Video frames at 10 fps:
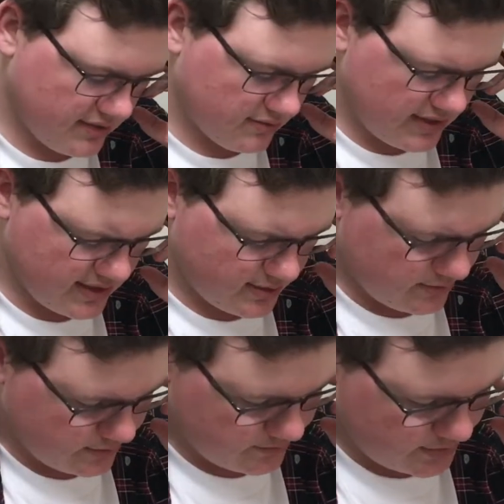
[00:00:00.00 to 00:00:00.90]
and that
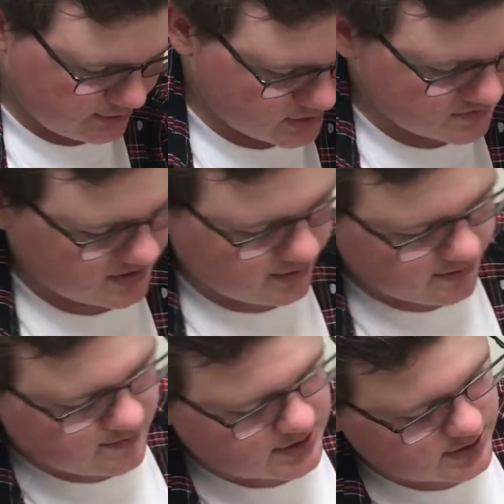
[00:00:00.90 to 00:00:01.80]
appears to be all the
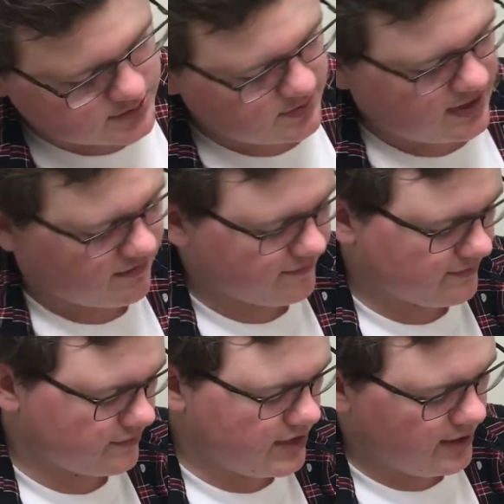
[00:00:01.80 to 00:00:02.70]
questions we have
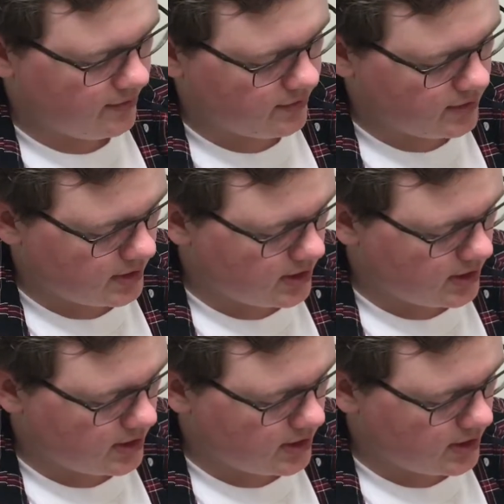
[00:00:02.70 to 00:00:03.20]
for now.